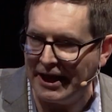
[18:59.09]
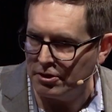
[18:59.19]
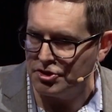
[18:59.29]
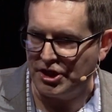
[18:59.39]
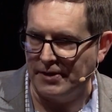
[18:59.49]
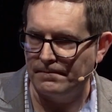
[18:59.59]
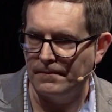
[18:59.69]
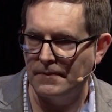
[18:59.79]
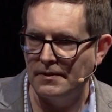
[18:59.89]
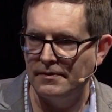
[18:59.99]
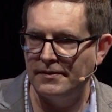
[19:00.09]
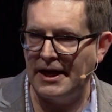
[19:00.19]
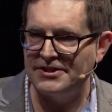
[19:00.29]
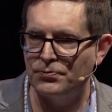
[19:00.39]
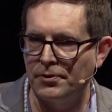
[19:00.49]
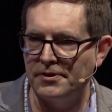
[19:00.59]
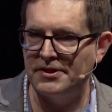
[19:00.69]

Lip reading: energy. That's where the